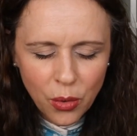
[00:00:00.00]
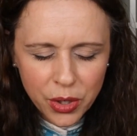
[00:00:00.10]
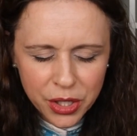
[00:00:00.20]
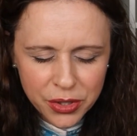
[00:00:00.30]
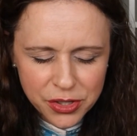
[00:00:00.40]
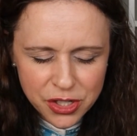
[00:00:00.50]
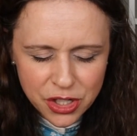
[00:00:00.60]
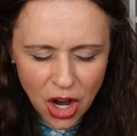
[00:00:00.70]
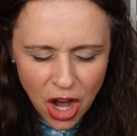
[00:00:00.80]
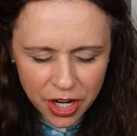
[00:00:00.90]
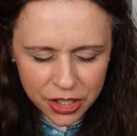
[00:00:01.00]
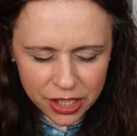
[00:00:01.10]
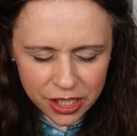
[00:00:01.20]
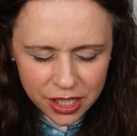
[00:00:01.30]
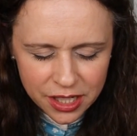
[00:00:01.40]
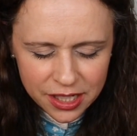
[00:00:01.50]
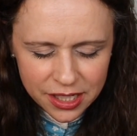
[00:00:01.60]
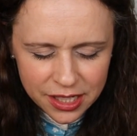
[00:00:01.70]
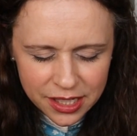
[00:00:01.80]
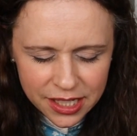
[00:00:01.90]
or your daughter
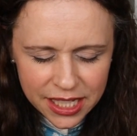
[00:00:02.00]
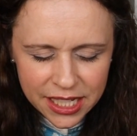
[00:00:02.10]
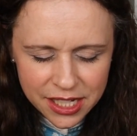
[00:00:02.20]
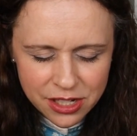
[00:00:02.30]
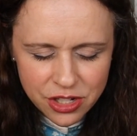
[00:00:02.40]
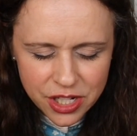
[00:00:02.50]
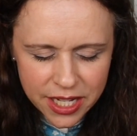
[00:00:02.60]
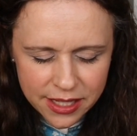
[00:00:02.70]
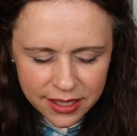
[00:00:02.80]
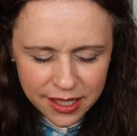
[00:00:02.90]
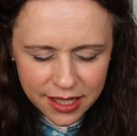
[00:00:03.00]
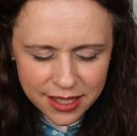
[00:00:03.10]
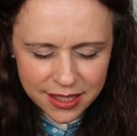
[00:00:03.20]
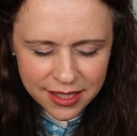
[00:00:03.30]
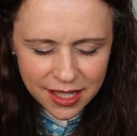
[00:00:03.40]
in Jesus.